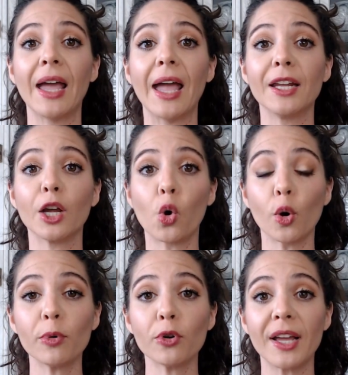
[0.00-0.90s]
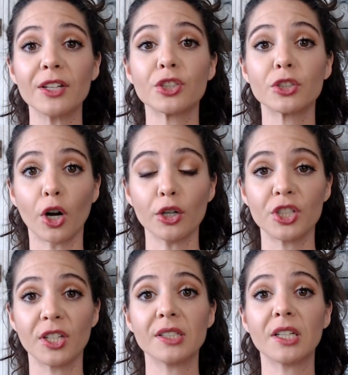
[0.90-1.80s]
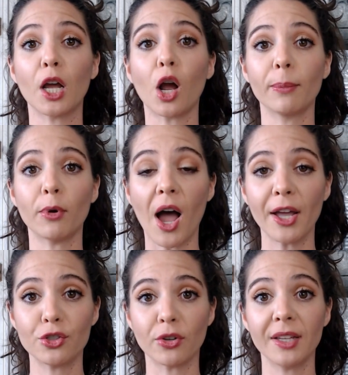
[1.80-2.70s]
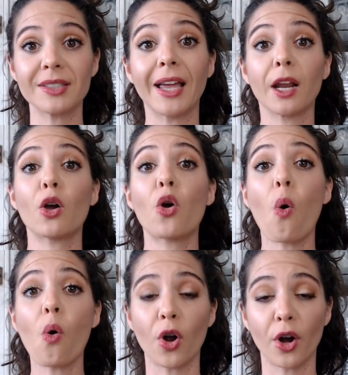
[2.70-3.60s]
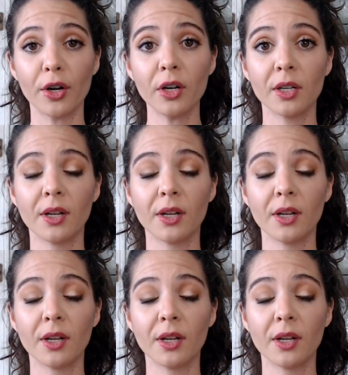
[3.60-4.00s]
and incorporate starches and carbohydrates and corn